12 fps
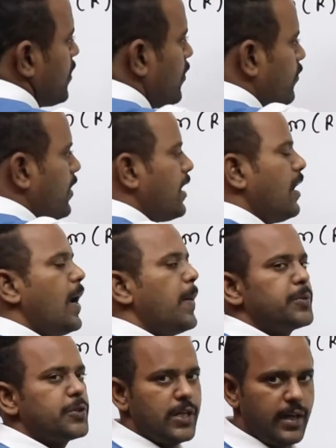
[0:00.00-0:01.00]
go for
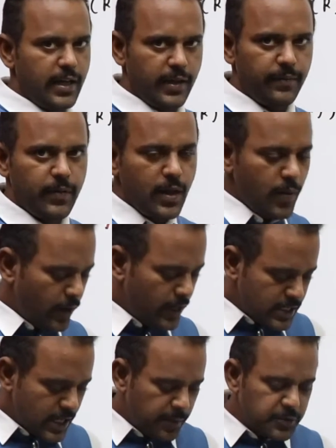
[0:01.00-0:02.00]
option D. What
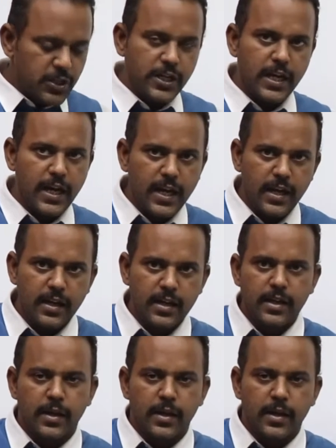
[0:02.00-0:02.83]
is the option A?